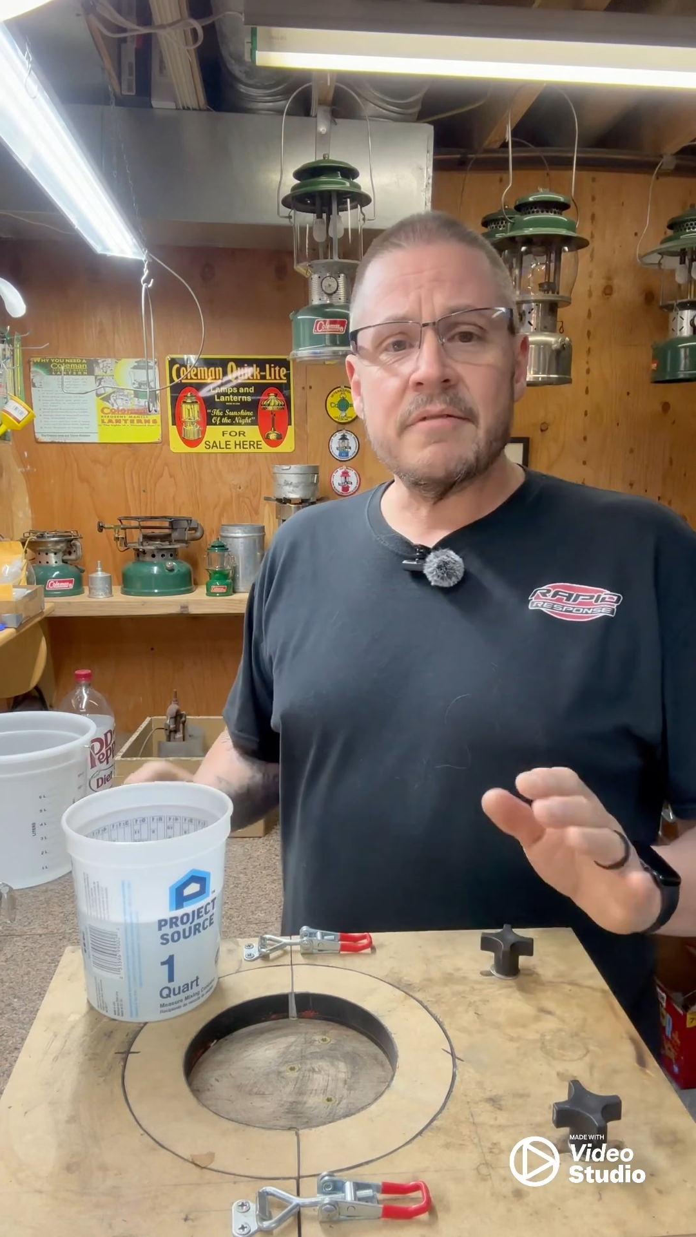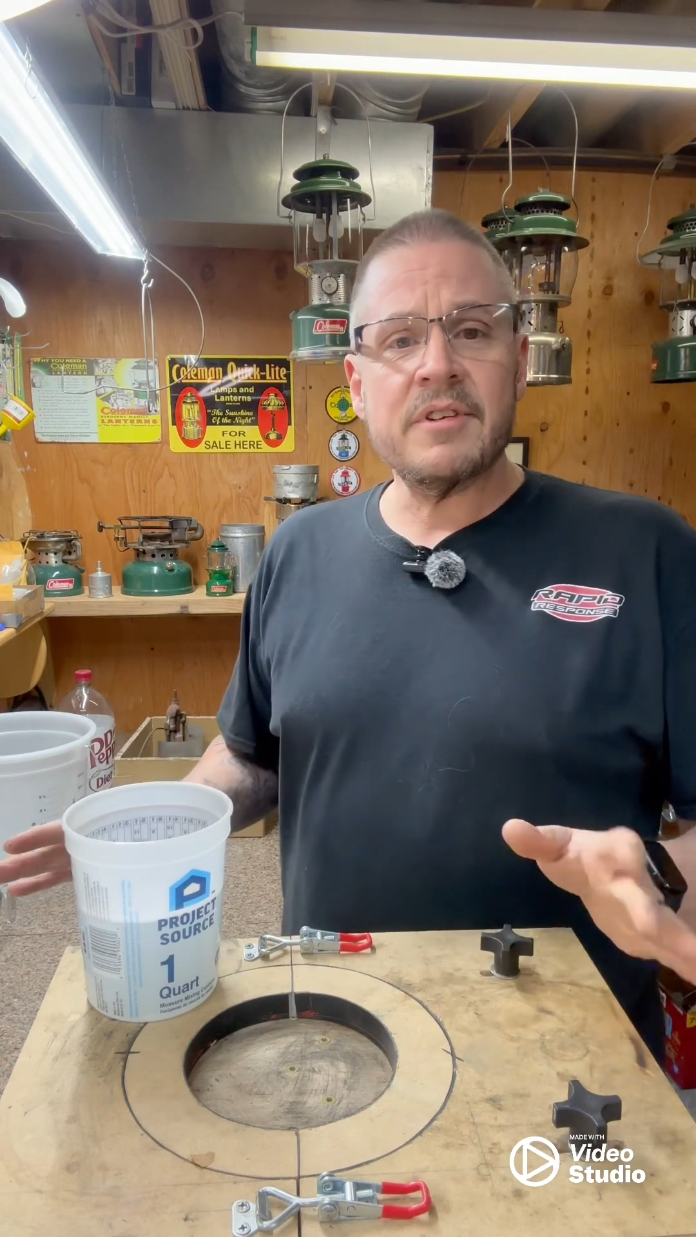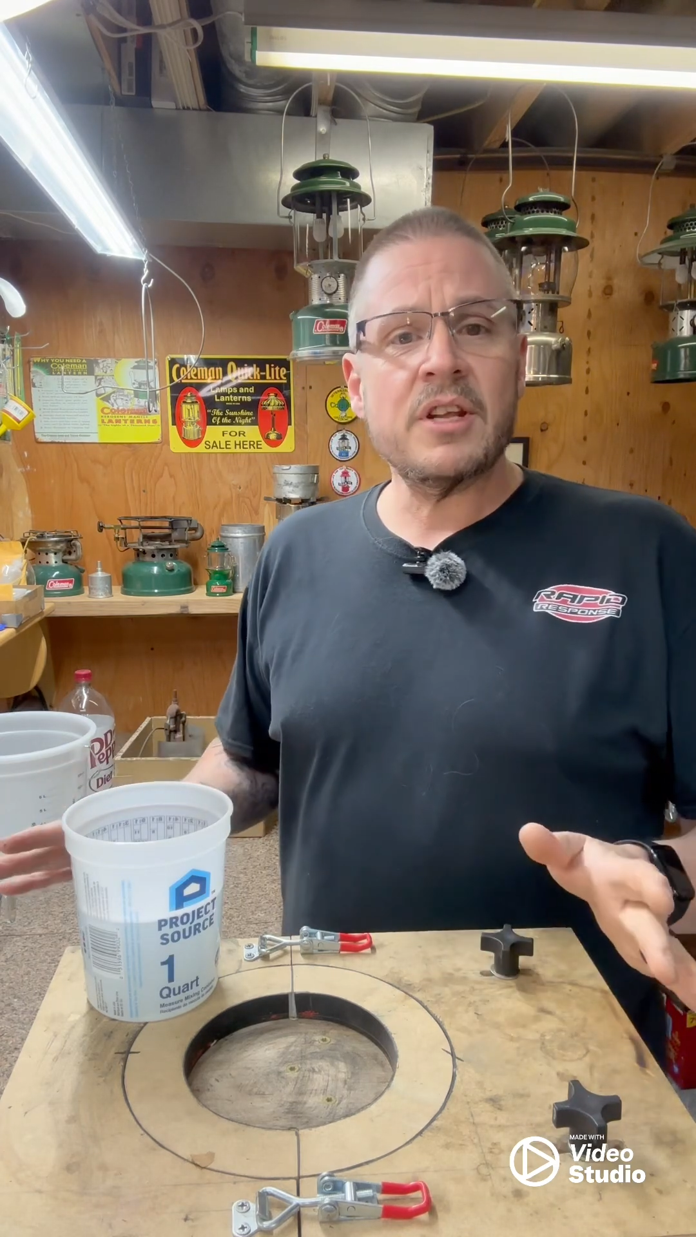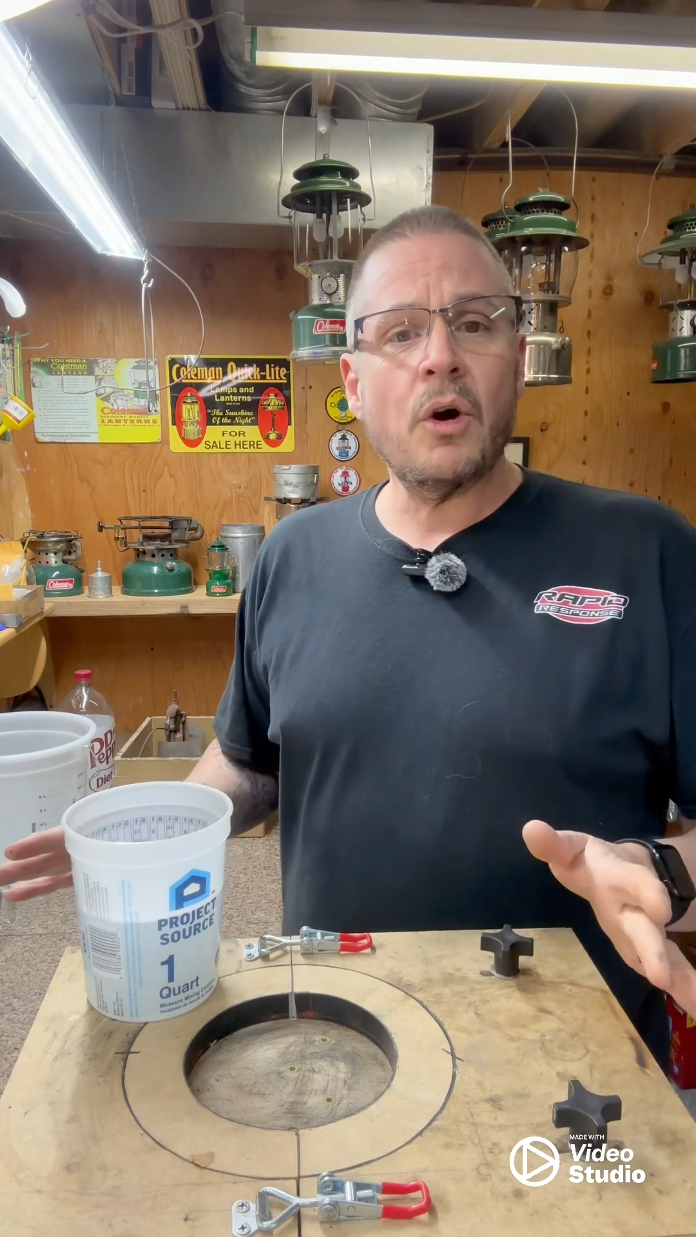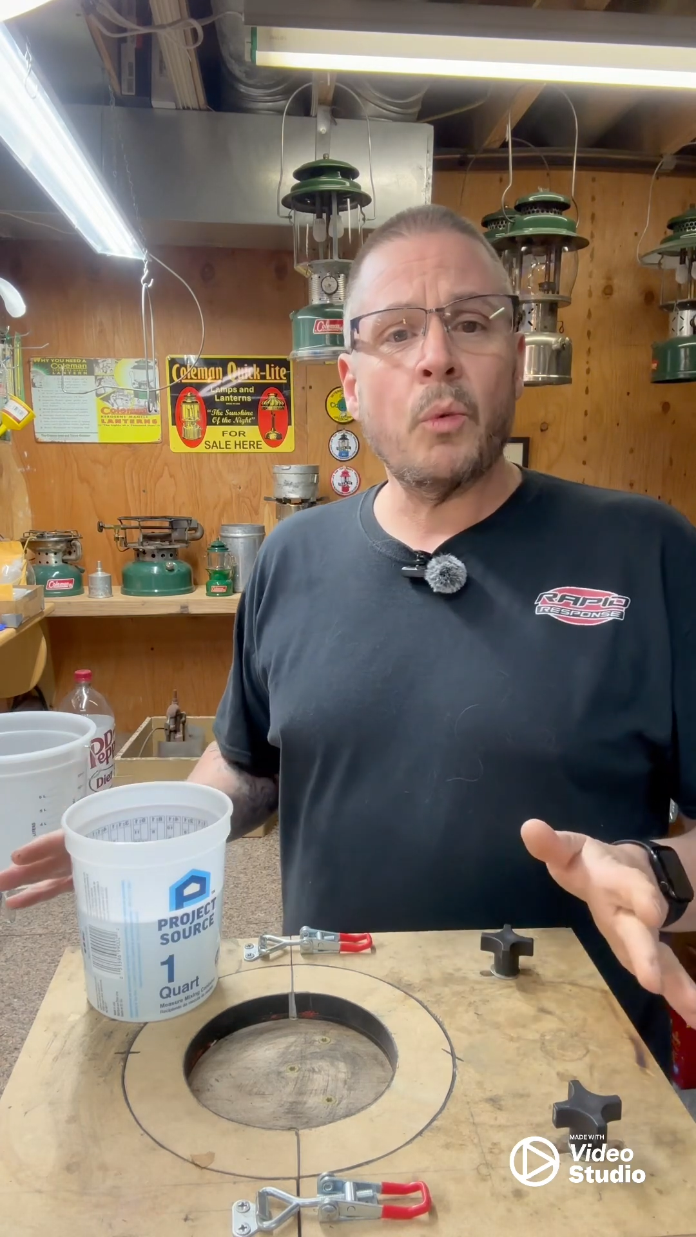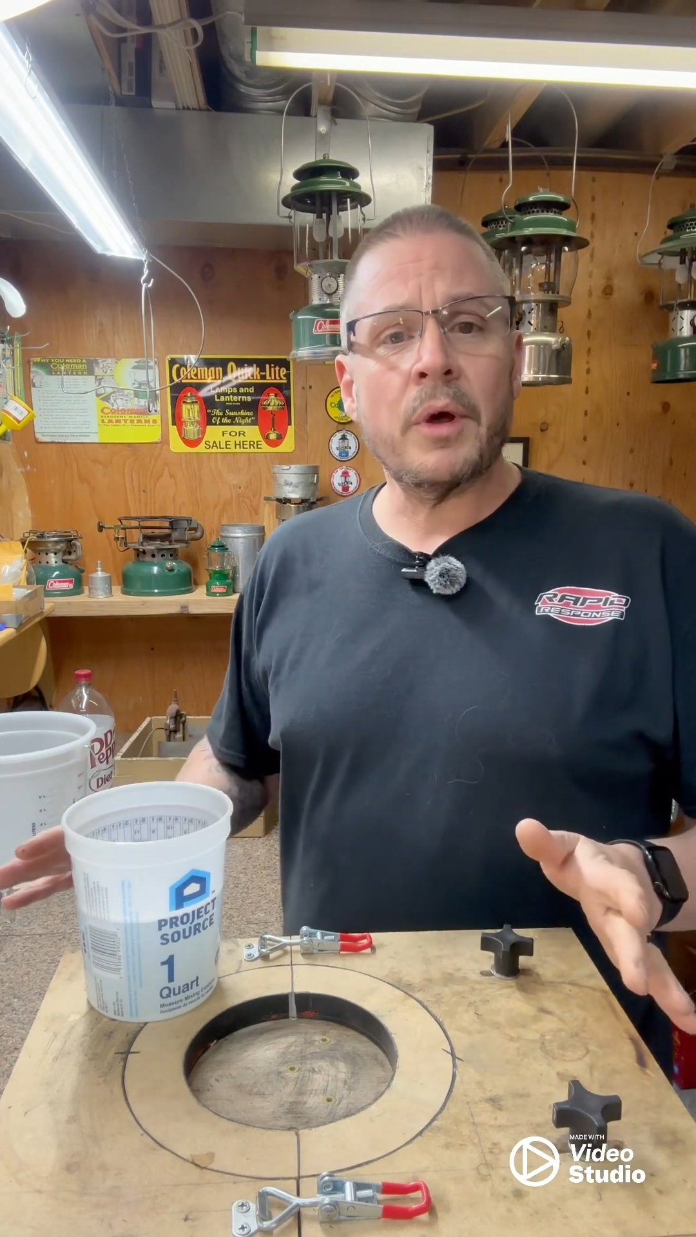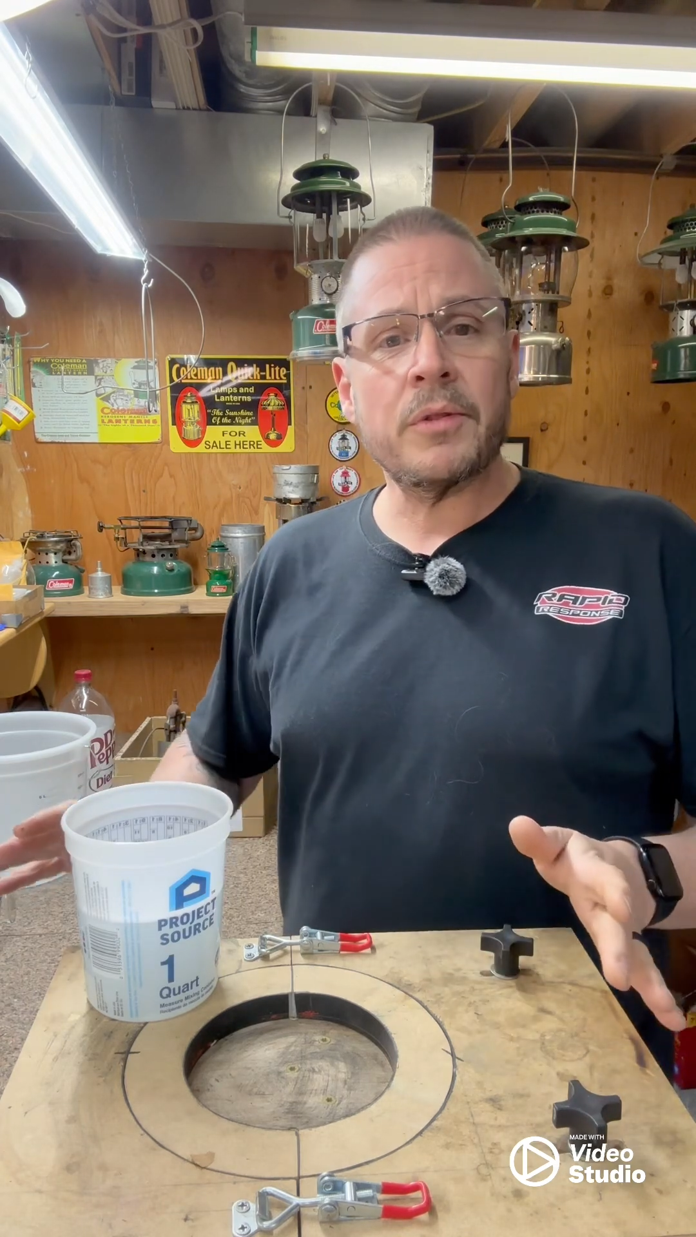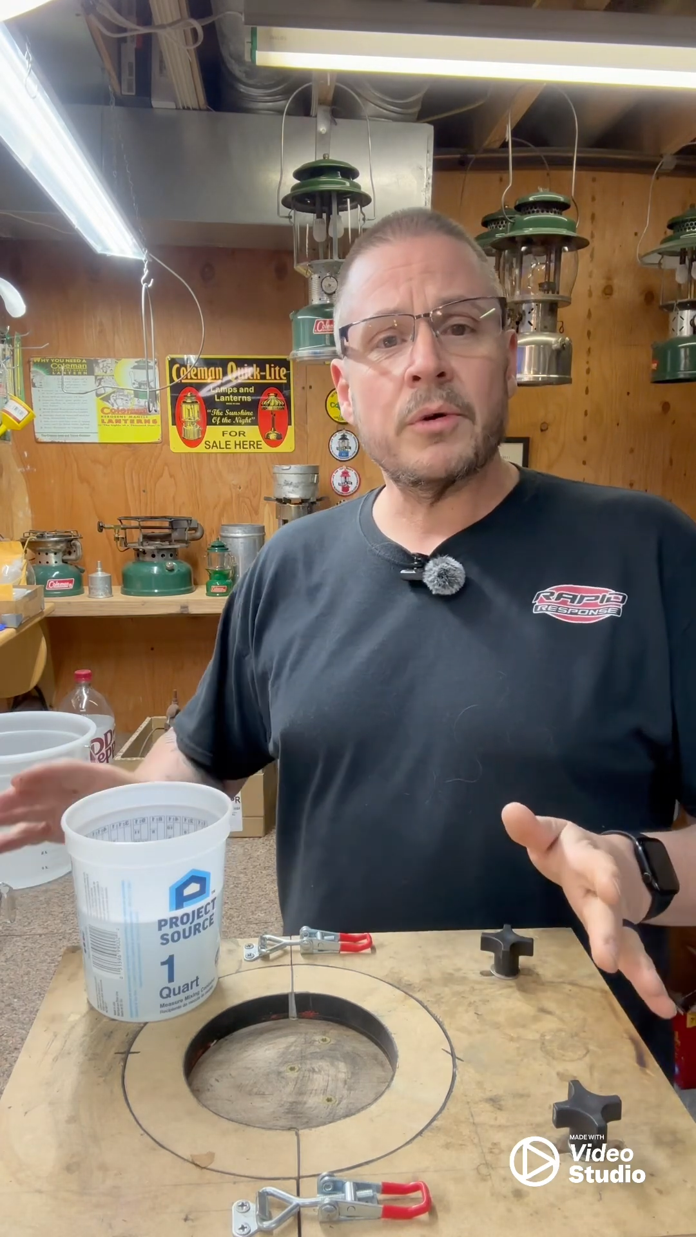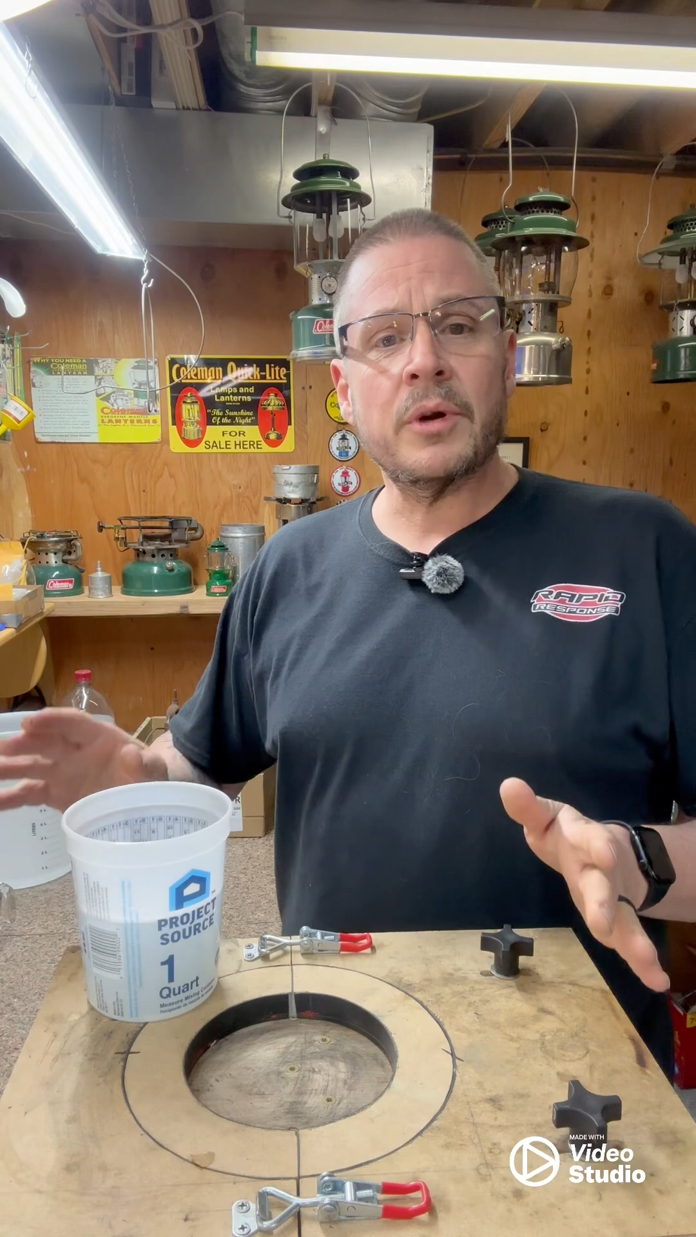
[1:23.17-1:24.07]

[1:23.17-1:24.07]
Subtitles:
video went through